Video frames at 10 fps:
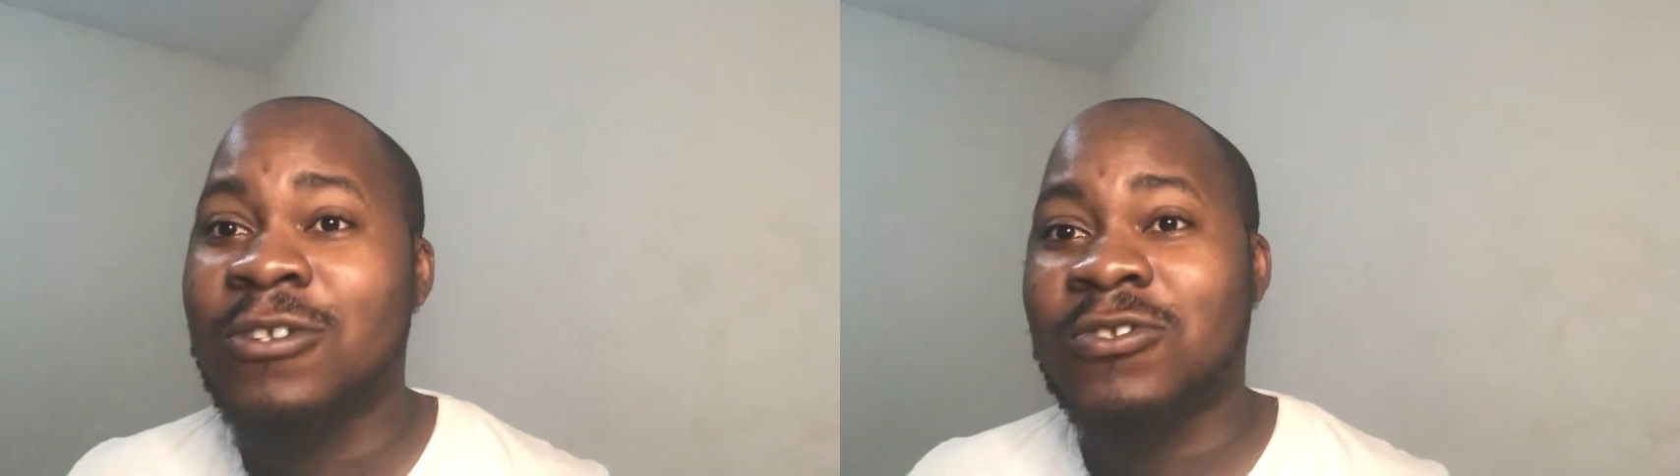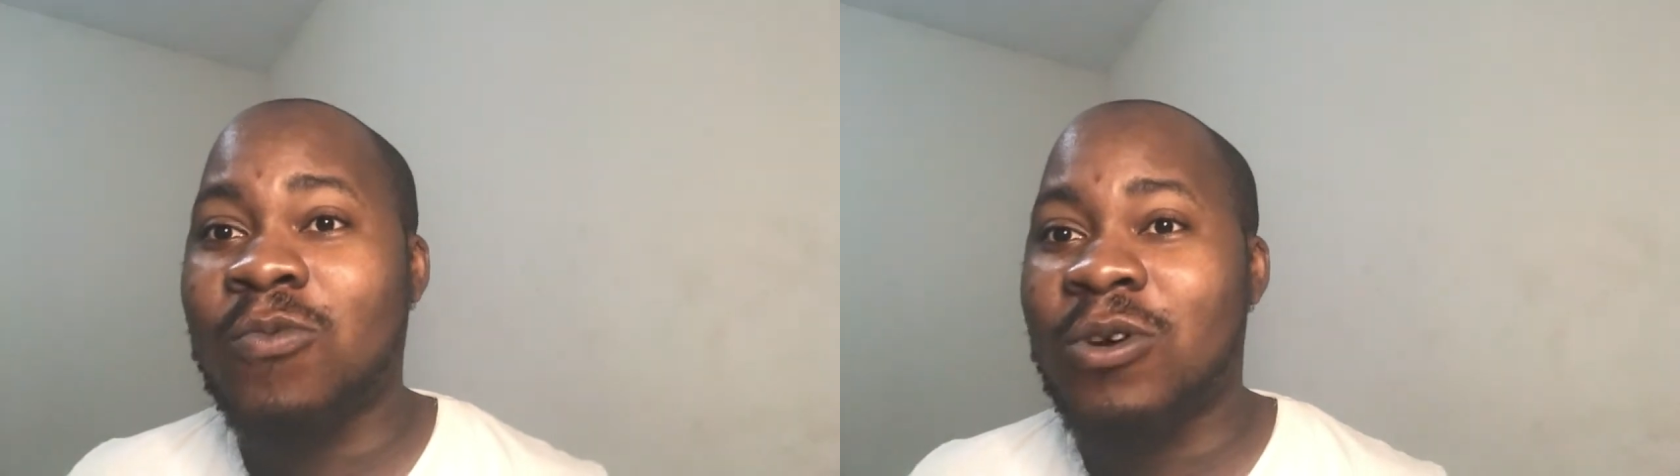
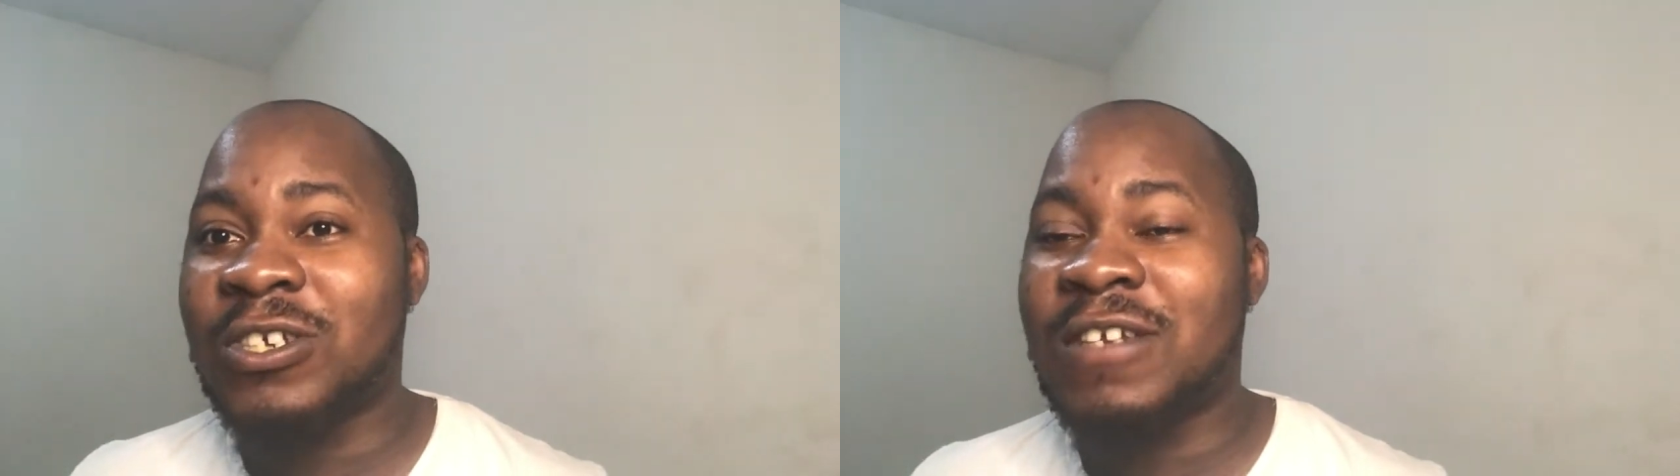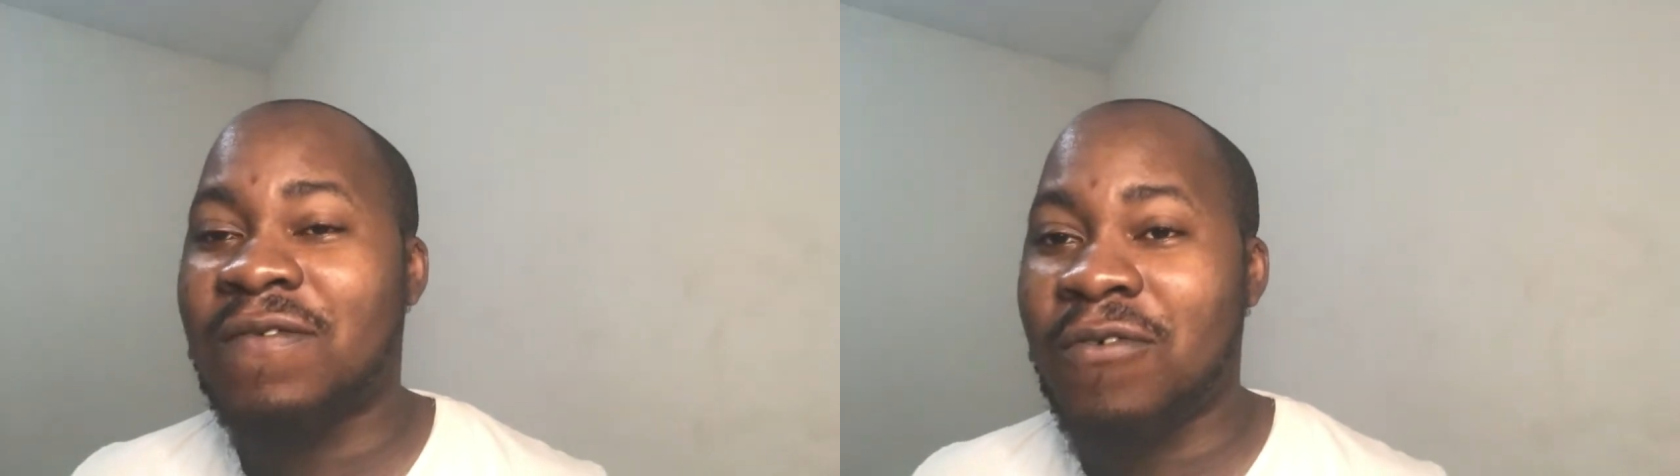to
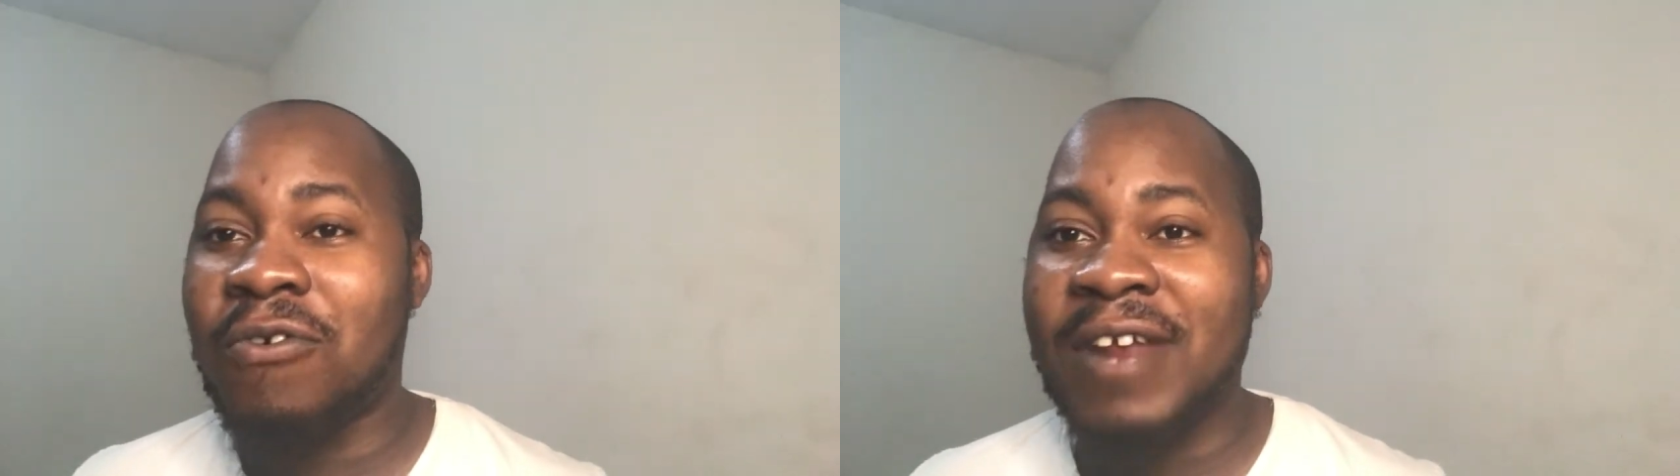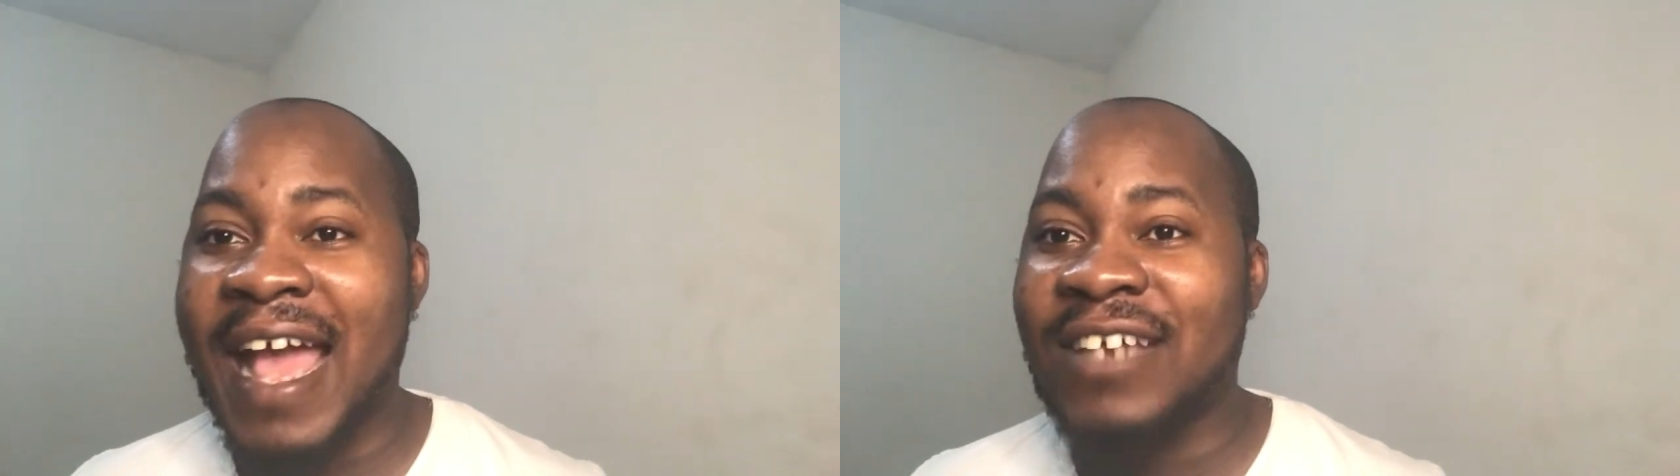watch the
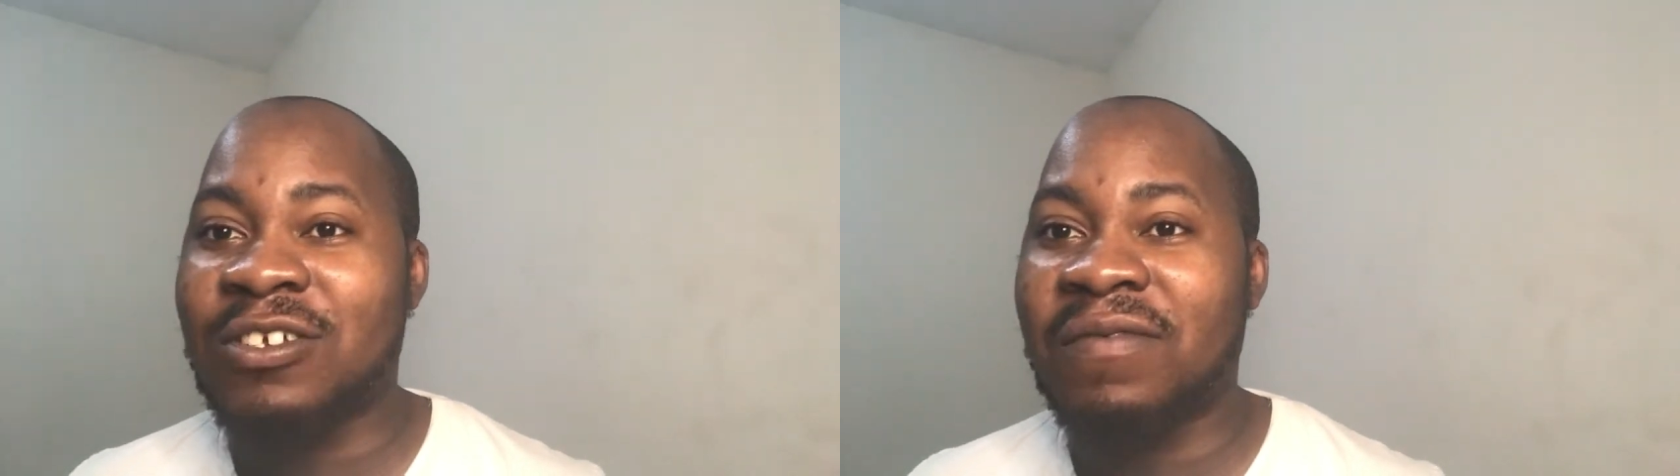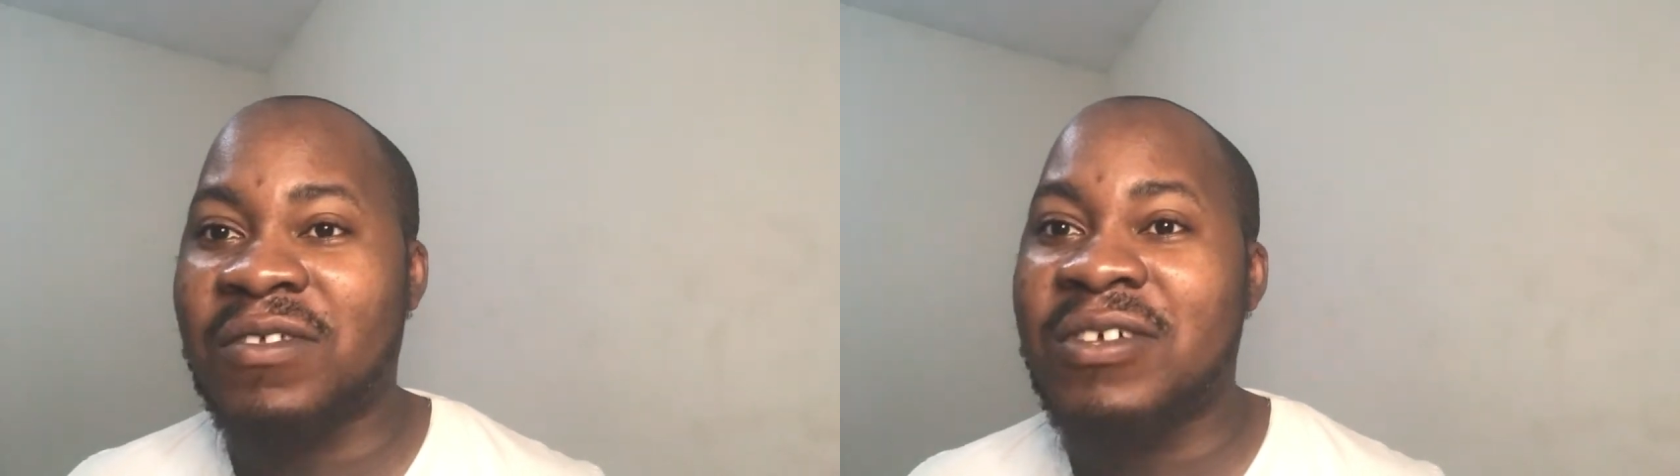full
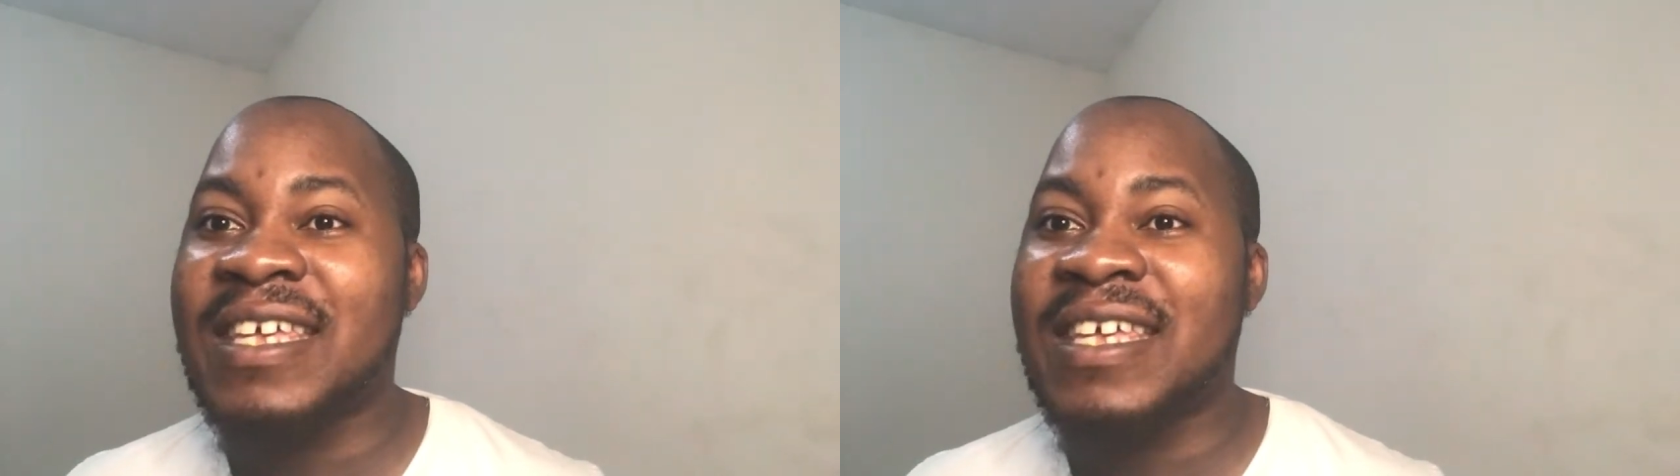reaction video